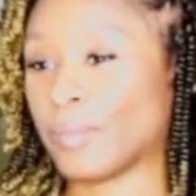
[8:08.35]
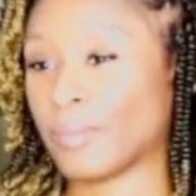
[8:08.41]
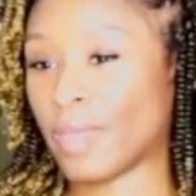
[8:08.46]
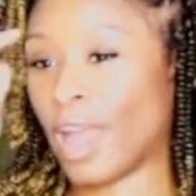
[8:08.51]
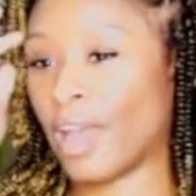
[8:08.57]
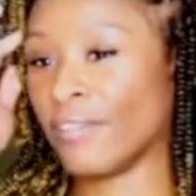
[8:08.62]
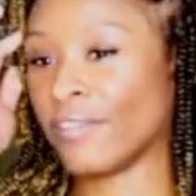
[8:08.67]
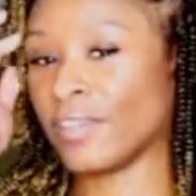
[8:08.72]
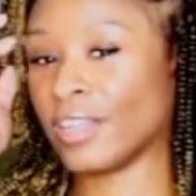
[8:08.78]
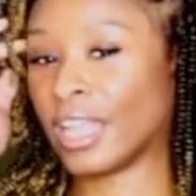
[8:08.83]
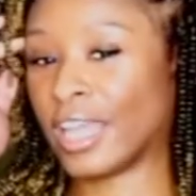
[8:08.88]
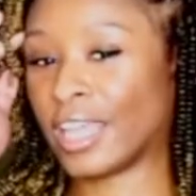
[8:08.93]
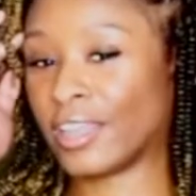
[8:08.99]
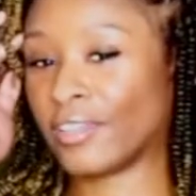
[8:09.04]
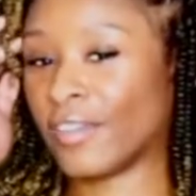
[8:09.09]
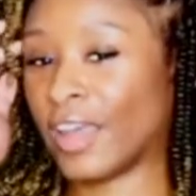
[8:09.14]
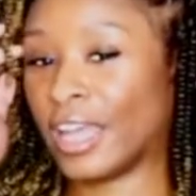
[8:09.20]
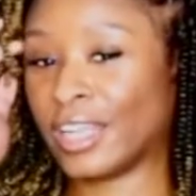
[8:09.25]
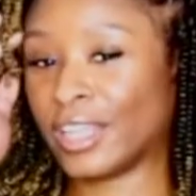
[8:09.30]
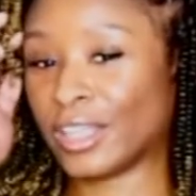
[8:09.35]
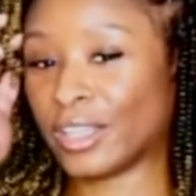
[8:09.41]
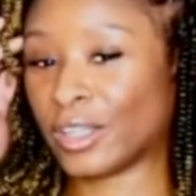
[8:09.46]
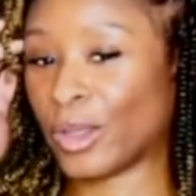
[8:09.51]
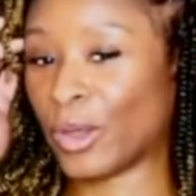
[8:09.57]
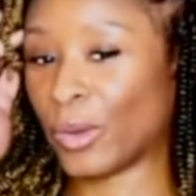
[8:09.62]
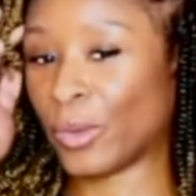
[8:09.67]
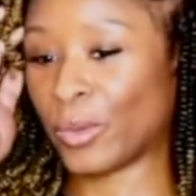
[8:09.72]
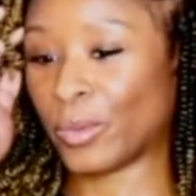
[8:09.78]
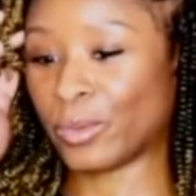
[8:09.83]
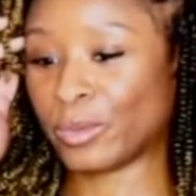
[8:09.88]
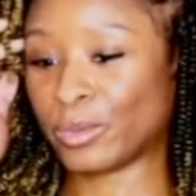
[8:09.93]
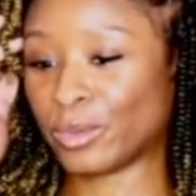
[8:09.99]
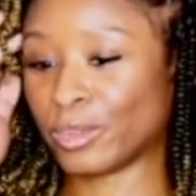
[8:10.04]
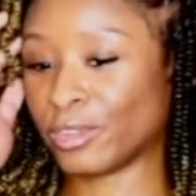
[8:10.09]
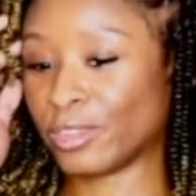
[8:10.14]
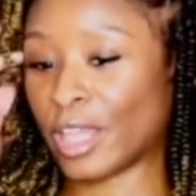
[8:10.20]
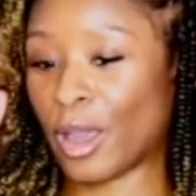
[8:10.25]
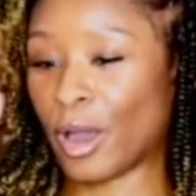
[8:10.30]
I feel like if I didn't go
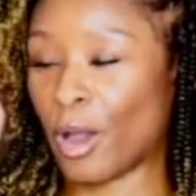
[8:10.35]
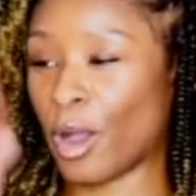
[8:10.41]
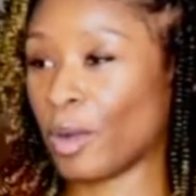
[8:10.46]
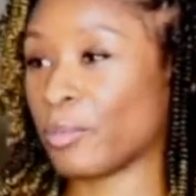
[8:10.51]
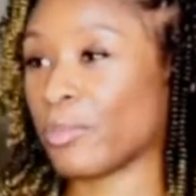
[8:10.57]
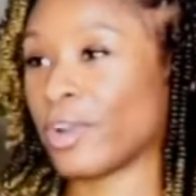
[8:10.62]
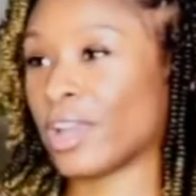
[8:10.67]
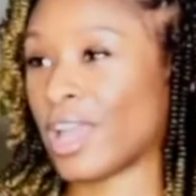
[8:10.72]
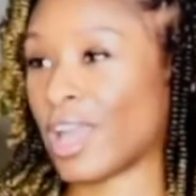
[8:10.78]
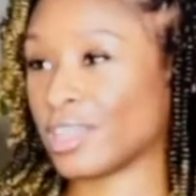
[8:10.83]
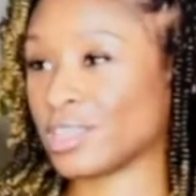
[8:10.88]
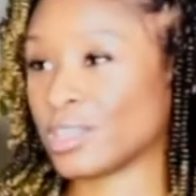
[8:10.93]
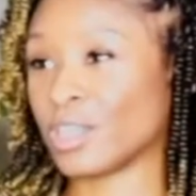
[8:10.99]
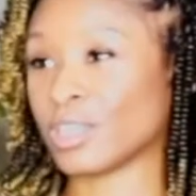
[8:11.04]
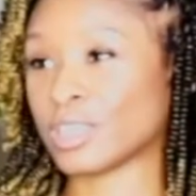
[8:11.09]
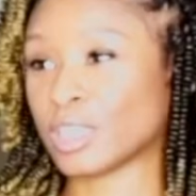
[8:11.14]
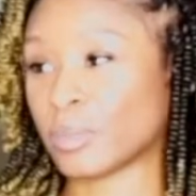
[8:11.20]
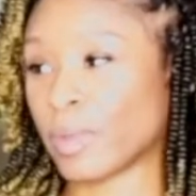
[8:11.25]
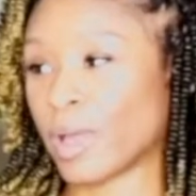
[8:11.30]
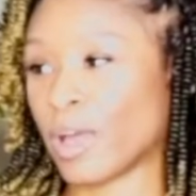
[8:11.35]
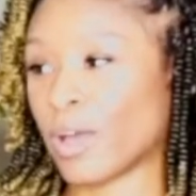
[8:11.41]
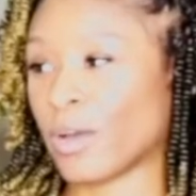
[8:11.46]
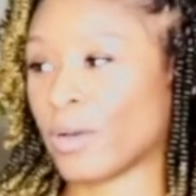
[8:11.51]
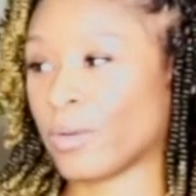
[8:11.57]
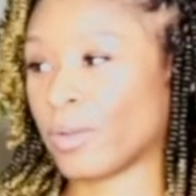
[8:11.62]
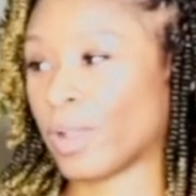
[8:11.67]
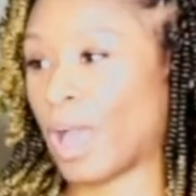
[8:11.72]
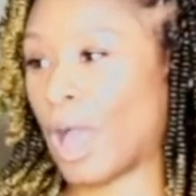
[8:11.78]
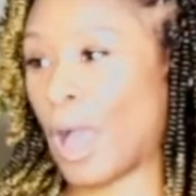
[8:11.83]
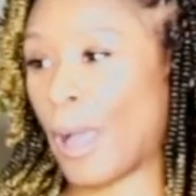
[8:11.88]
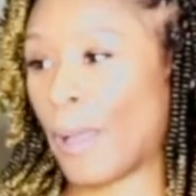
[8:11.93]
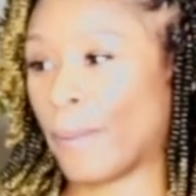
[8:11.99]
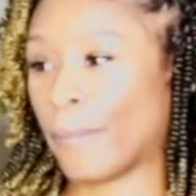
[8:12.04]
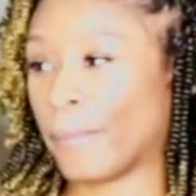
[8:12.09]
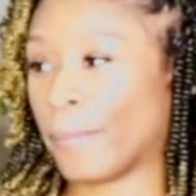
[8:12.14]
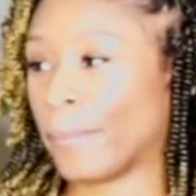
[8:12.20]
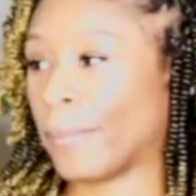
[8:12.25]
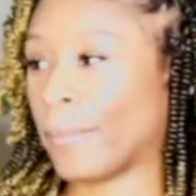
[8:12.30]
through that heartbreak I talked about,
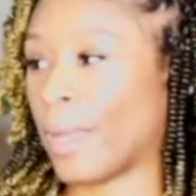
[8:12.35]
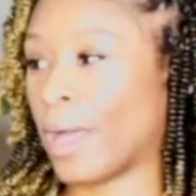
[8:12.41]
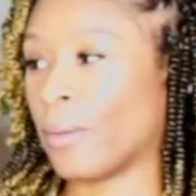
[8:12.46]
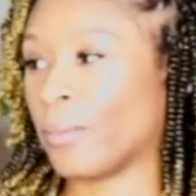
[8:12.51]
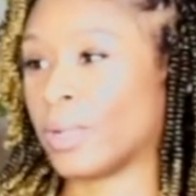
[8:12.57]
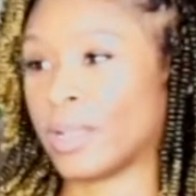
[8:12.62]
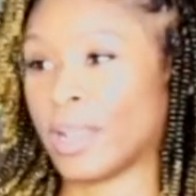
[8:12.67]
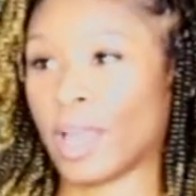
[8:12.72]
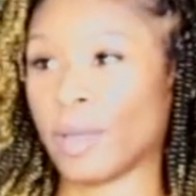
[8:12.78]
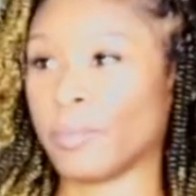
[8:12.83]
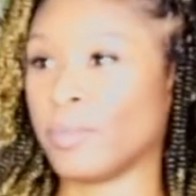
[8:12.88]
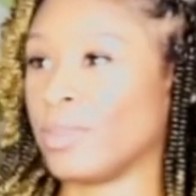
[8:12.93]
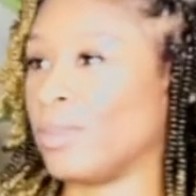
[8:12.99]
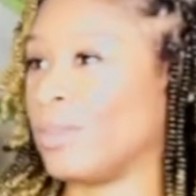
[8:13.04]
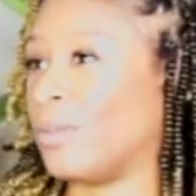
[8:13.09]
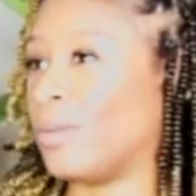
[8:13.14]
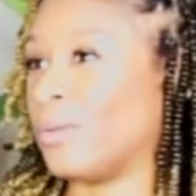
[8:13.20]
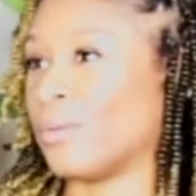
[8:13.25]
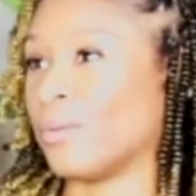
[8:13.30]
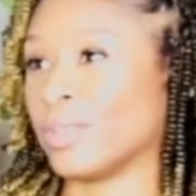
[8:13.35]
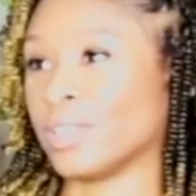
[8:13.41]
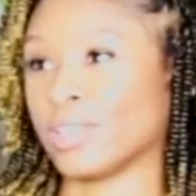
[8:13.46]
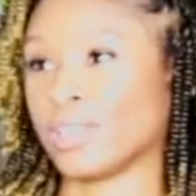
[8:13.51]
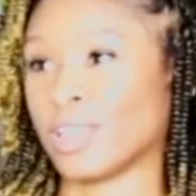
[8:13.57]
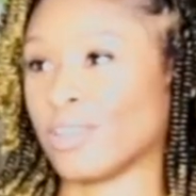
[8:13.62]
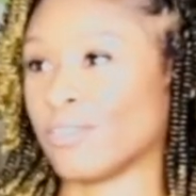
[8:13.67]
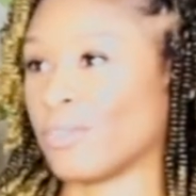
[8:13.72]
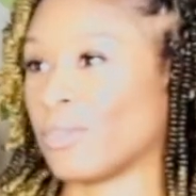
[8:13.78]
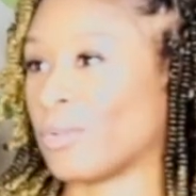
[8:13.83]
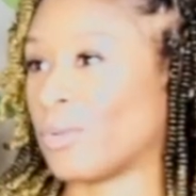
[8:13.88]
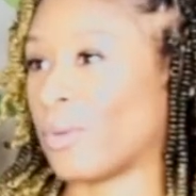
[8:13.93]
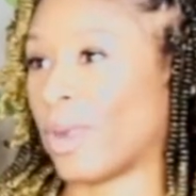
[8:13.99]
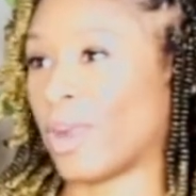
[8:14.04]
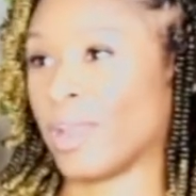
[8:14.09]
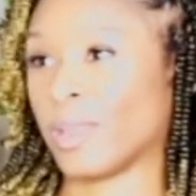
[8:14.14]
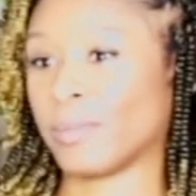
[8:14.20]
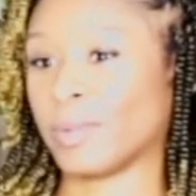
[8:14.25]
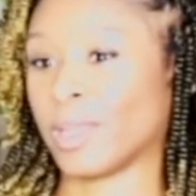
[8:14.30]
I would not be on the level
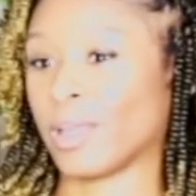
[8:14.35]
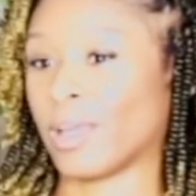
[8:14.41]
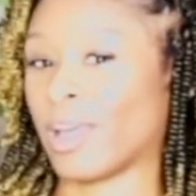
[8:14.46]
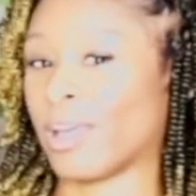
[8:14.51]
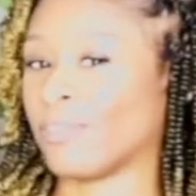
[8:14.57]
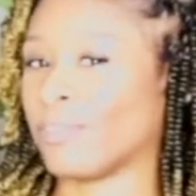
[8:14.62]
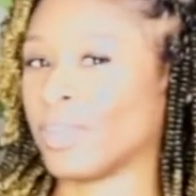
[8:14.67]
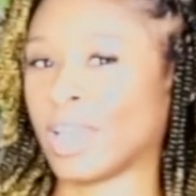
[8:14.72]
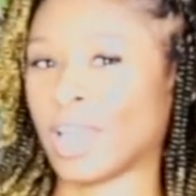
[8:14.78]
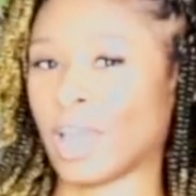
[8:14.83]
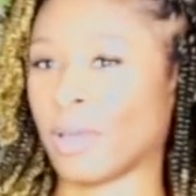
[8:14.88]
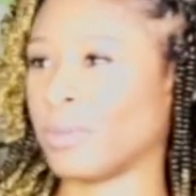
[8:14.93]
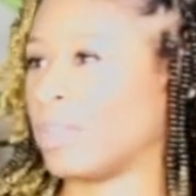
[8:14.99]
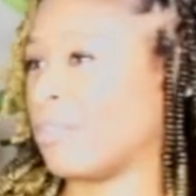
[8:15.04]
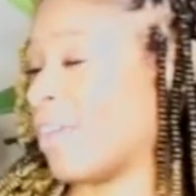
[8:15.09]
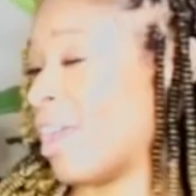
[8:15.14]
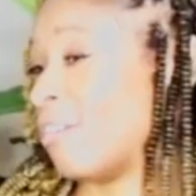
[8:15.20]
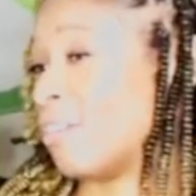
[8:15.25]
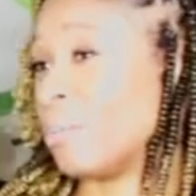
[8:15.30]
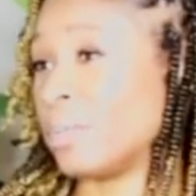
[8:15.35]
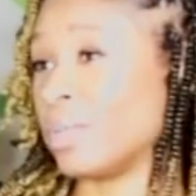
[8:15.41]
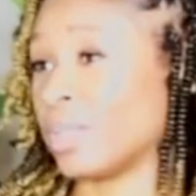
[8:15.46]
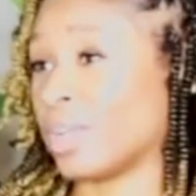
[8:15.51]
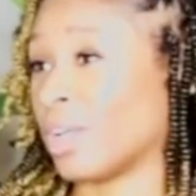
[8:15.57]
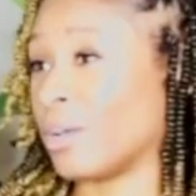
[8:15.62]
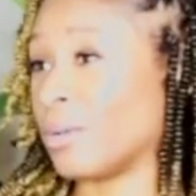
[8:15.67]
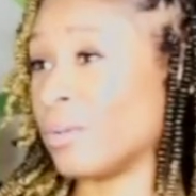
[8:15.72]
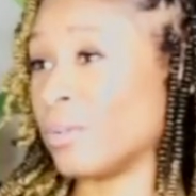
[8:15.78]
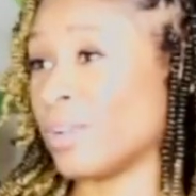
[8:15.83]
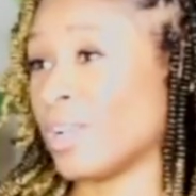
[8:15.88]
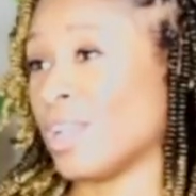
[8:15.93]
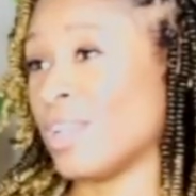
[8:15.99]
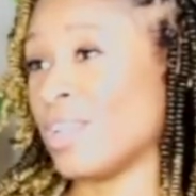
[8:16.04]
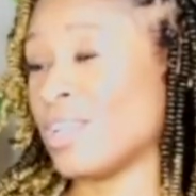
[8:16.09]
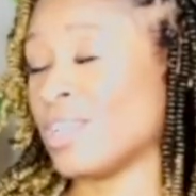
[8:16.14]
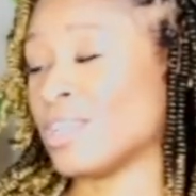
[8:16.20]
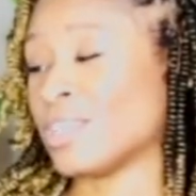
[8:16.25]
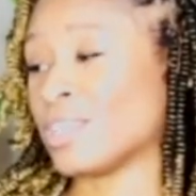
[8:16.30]
where I am now. I feel like I wouldn't even have a book out.
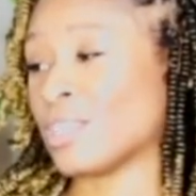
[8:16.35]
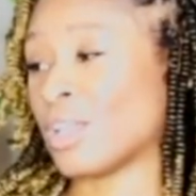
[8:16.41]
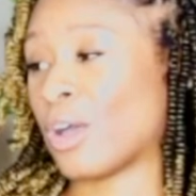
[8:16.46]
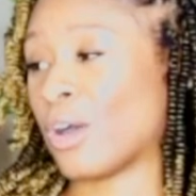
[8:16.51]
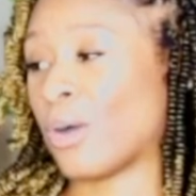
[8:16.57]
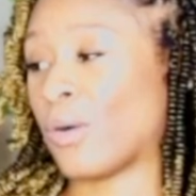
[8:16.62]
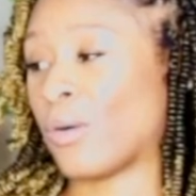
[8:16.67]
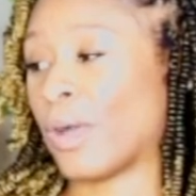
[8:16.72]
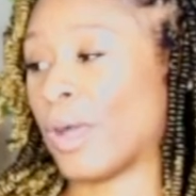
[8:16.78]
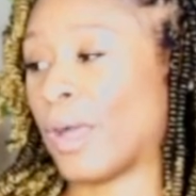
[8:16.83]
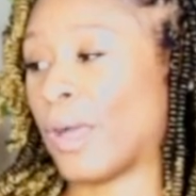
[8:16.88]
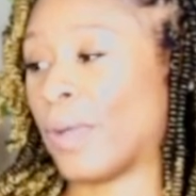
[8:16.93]
Right. So,